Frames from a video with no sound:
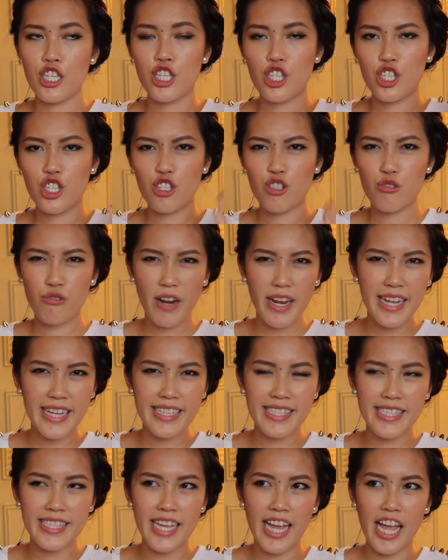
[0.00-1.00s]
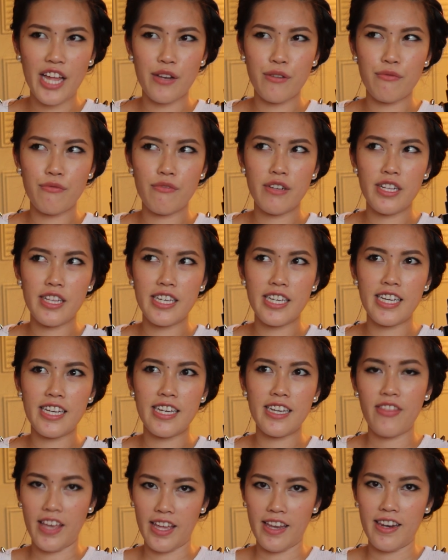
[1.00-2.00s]
straight and really
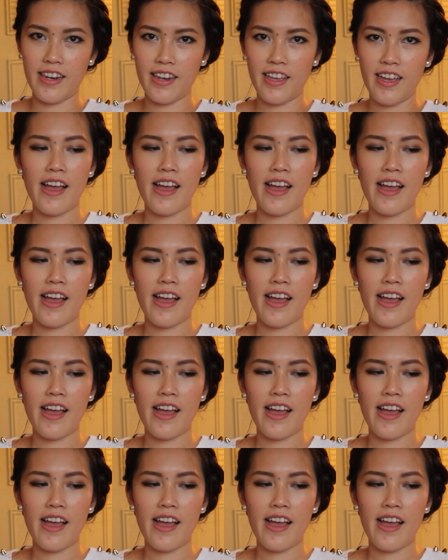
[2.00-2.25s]
thin,